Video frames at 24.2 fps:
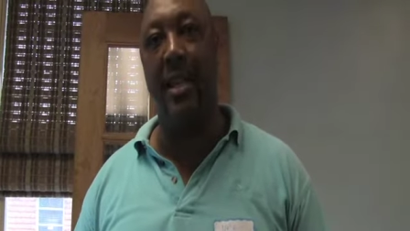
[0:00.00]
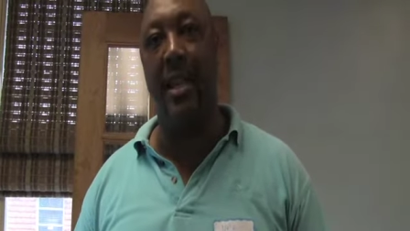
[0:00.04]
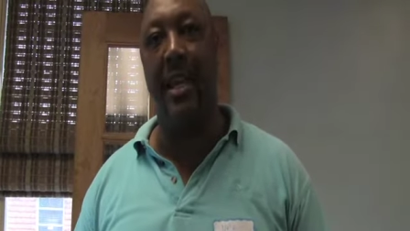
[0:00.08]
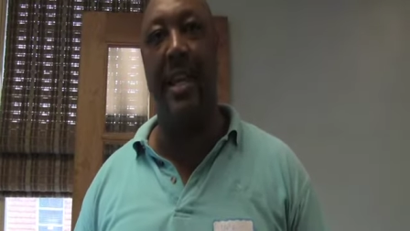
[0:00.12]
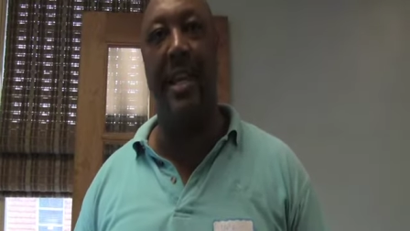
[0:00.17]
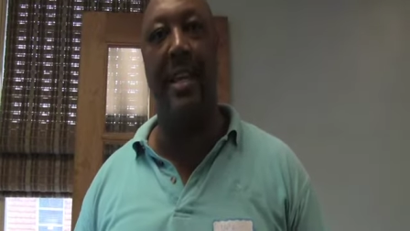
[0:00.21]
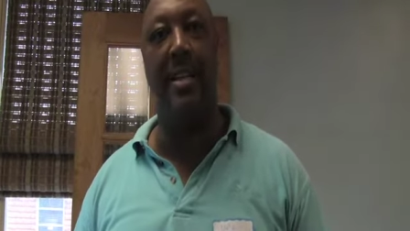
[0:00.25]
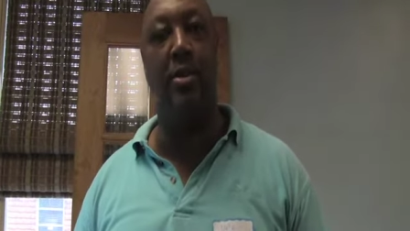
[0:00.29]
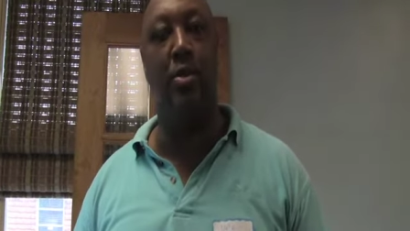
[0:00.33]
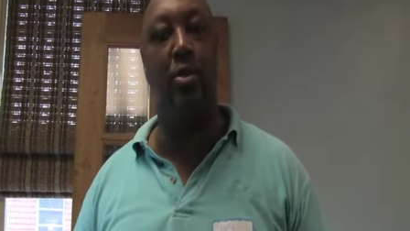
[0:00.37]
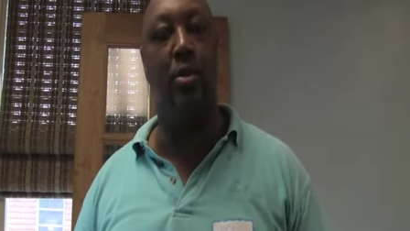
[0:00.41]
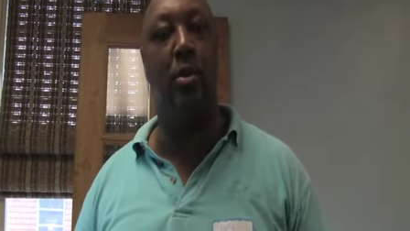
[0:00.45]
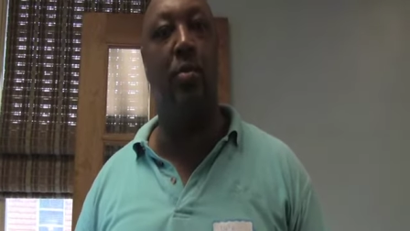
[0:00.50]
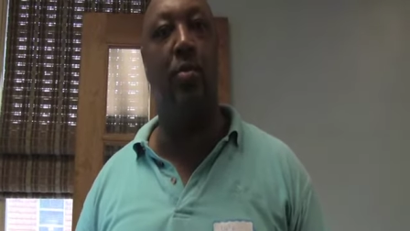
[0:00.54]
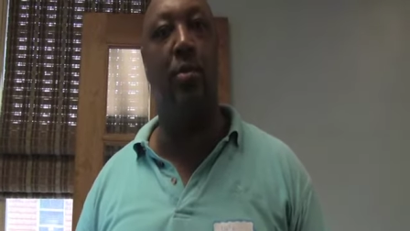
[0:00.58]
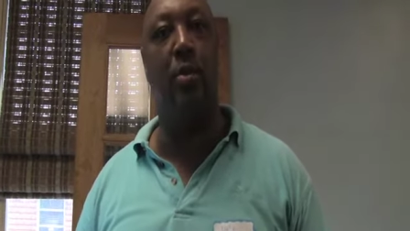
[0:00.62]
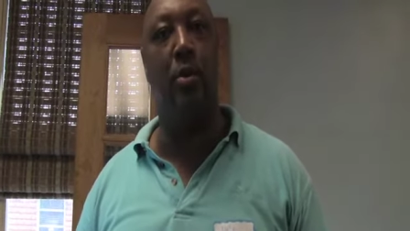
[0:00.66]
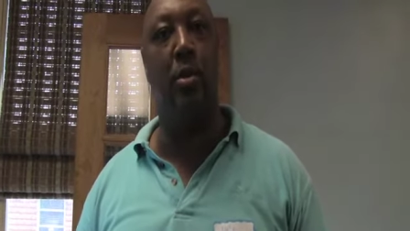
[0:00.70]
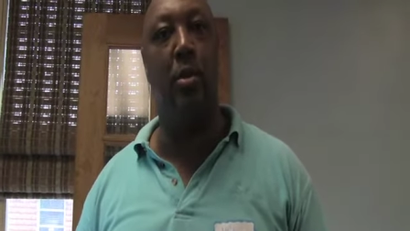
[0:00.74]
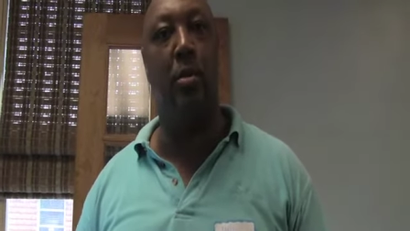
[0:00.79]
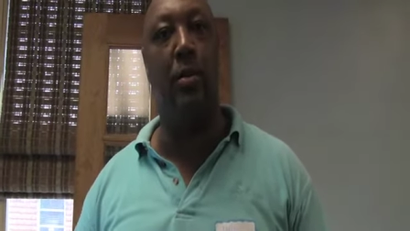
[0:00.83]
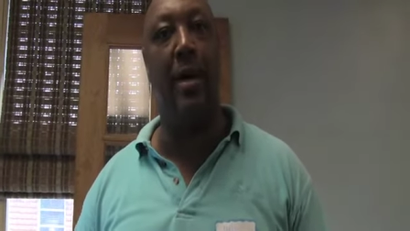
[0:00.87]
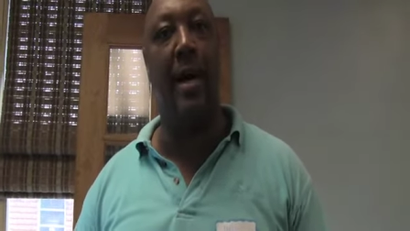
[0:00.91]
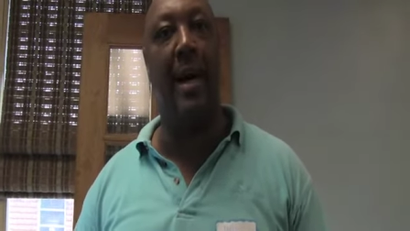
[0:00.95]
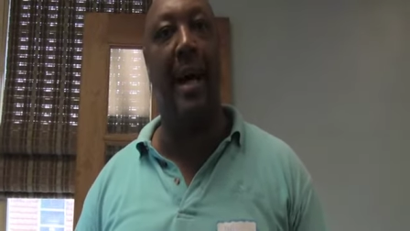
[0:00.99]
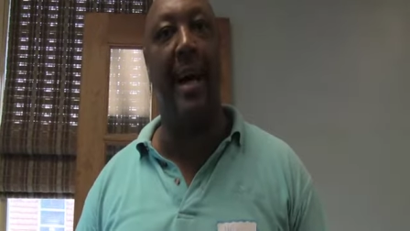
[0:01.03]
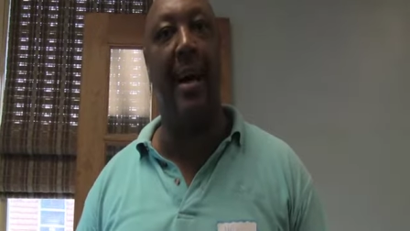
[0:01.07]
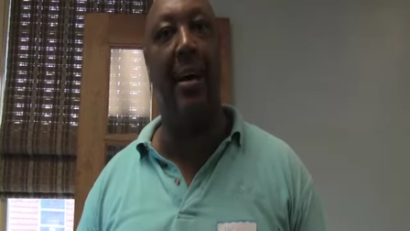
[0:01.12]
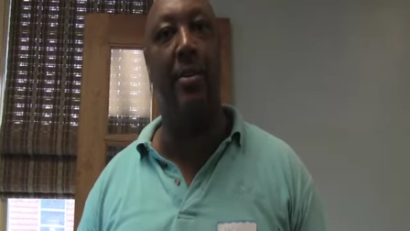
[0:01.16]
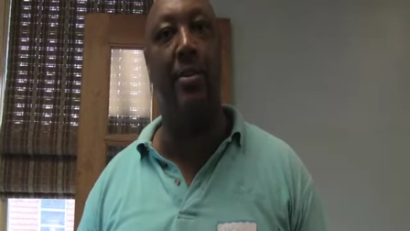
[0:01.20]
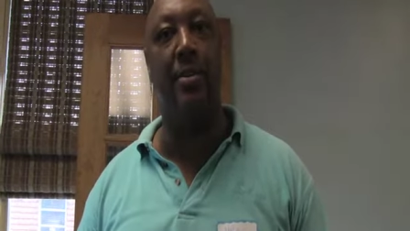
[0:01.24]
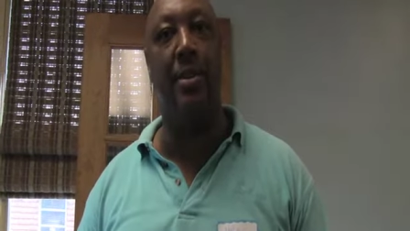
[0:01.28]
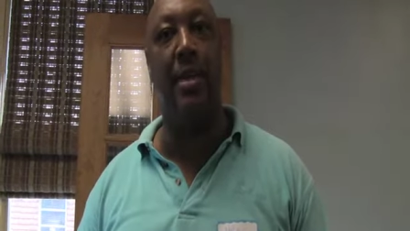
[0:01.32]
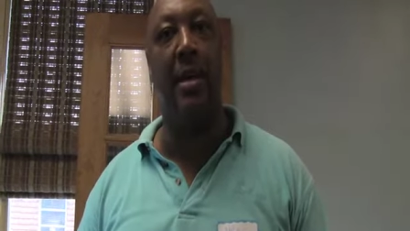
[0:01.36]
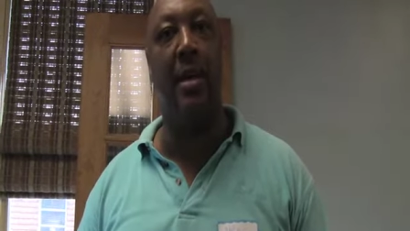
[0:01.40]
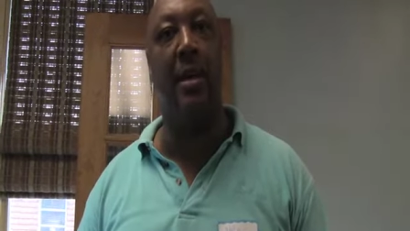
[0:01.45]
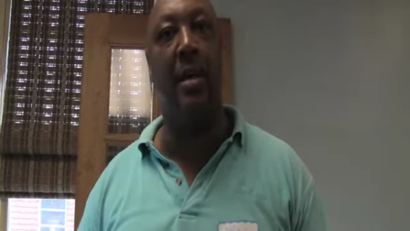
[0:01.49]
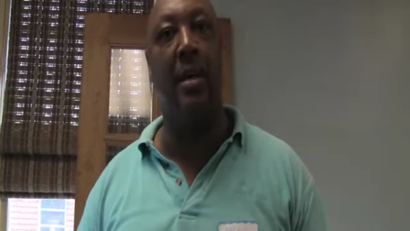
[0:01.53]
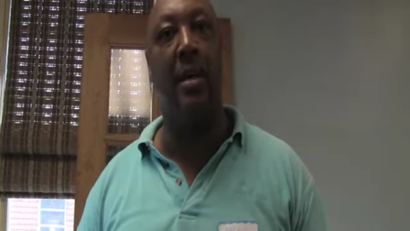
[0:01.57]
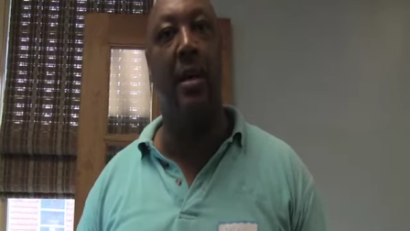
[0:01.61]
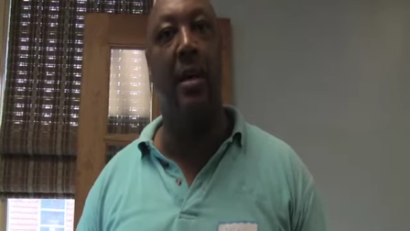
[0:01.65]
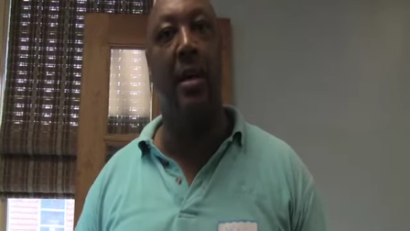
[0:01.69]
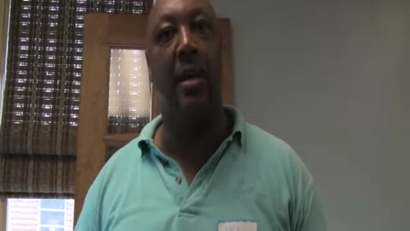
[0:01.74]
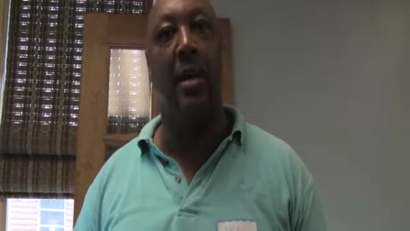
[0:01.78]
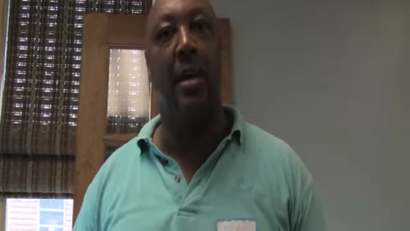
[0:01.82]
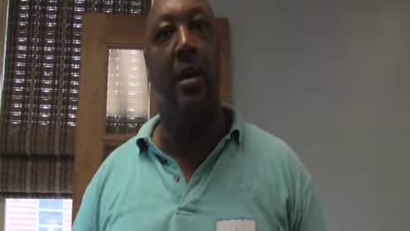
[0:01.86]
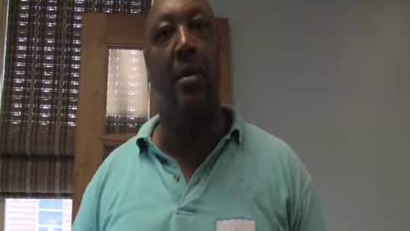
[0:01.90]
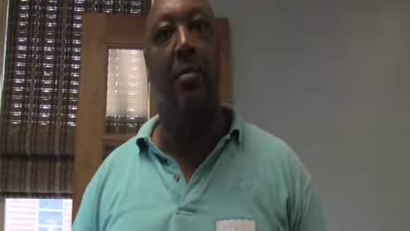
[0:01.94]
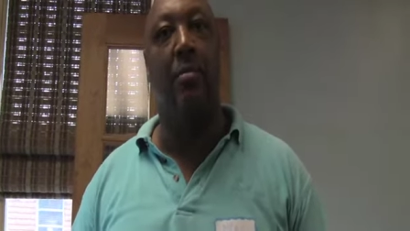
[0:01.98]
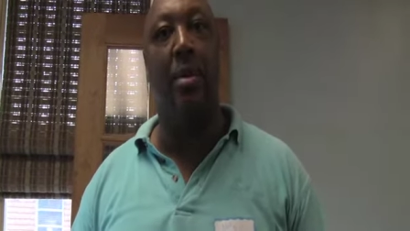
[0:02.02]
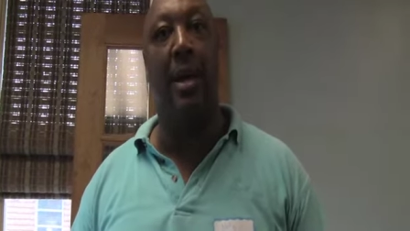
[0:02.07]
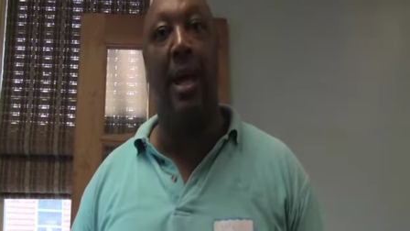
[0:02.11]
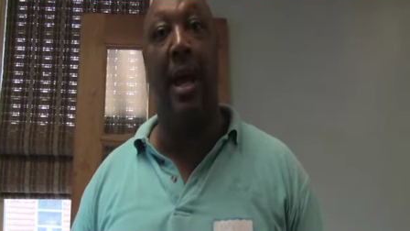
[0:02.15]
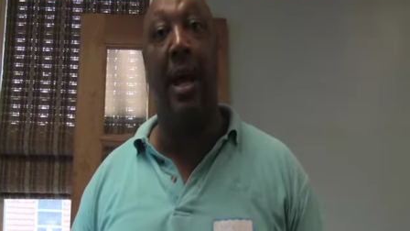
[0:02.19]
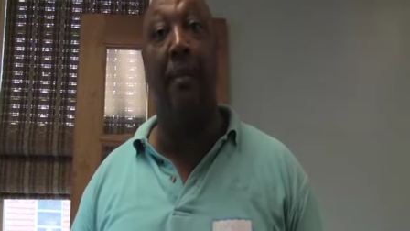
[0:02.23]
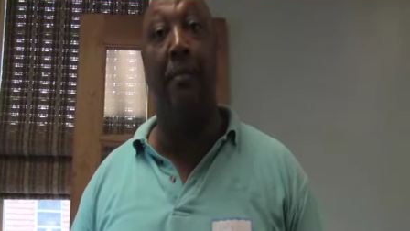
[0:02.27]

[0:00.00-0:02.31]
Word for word: get into affordable housing. But